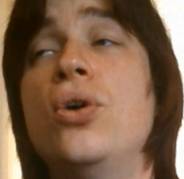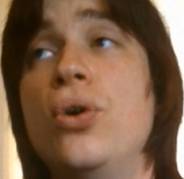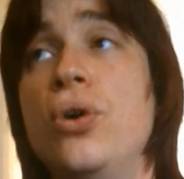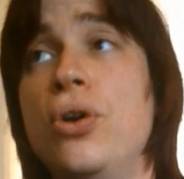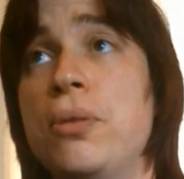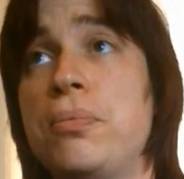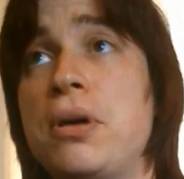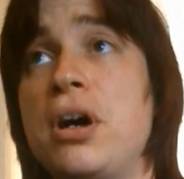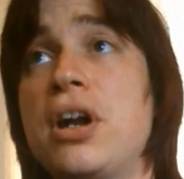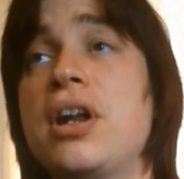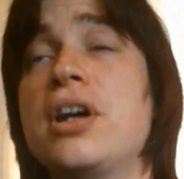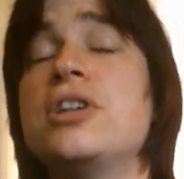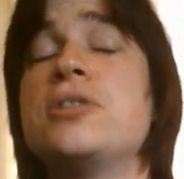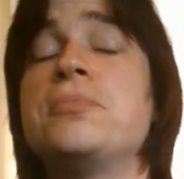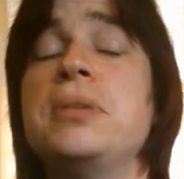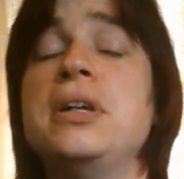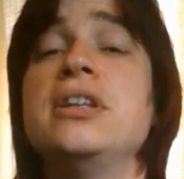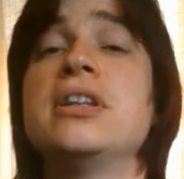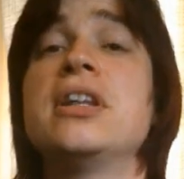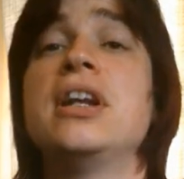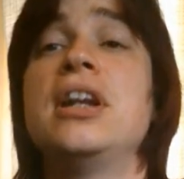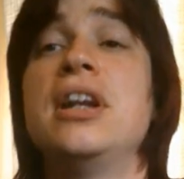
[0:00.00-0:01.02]
Autobot has
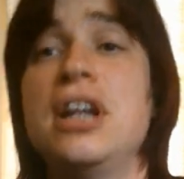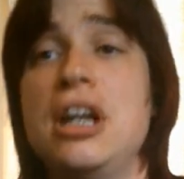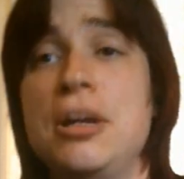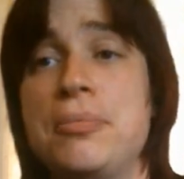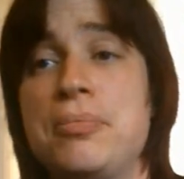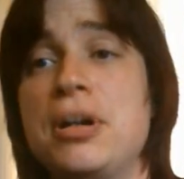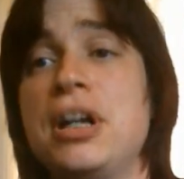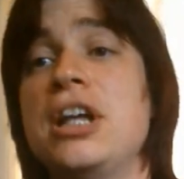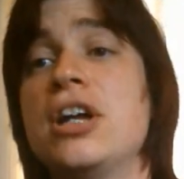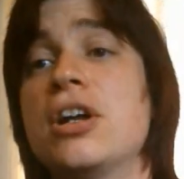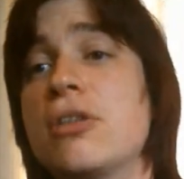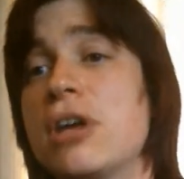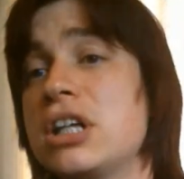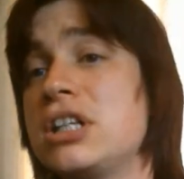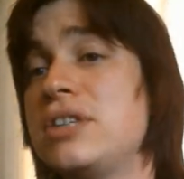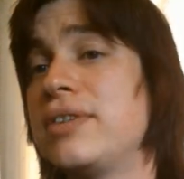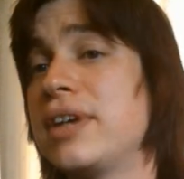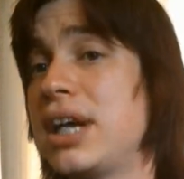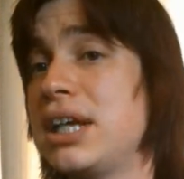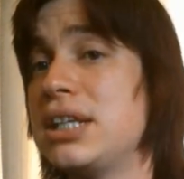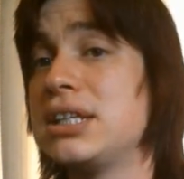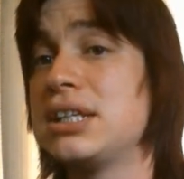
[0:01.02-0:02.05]
been deliberately aggressive
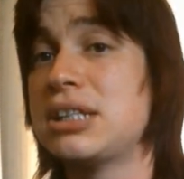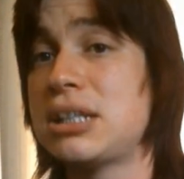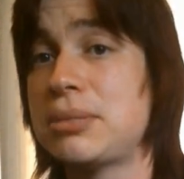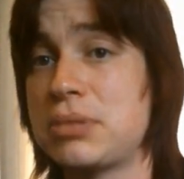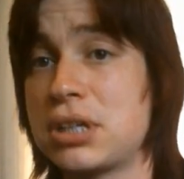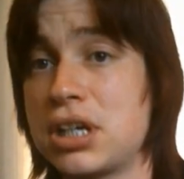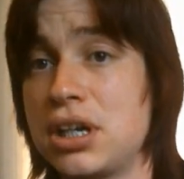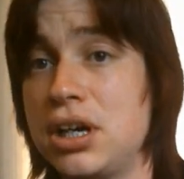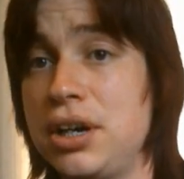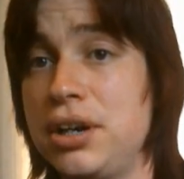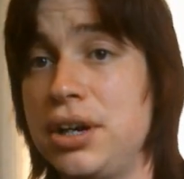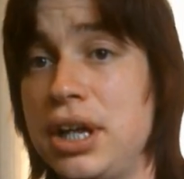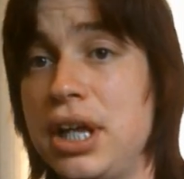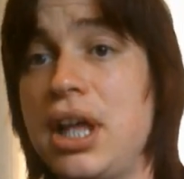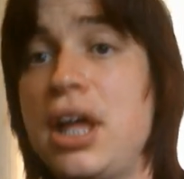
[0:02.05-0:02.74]
against a Decepticon,